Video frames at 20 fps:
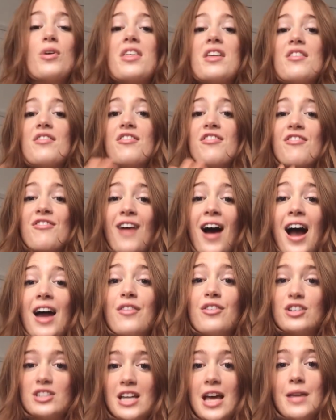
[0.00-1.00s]
Within
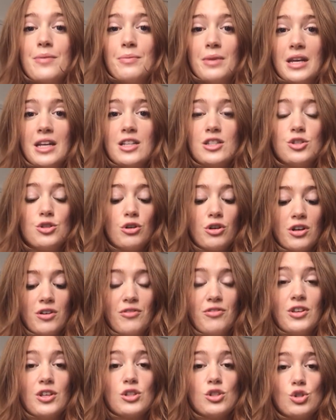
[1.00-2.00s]
5 or 10 minutes, you're
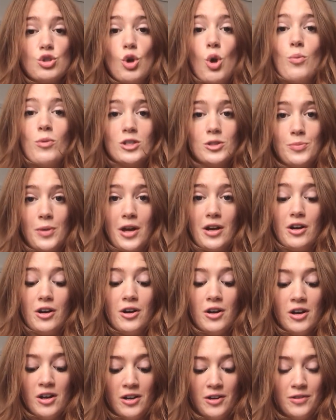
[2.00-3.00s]
gonna feel so much better.